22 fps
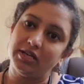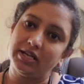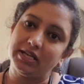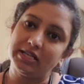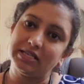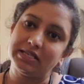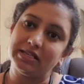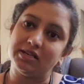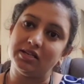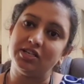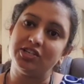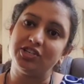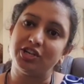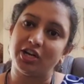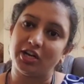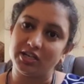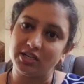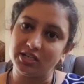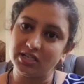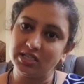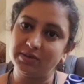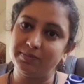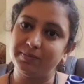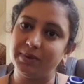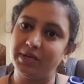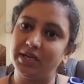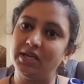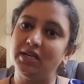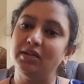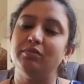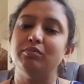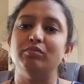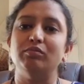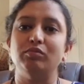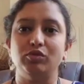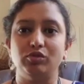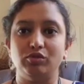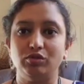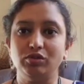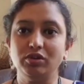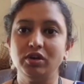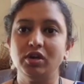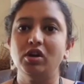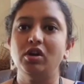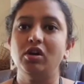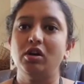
as shutter speed mode,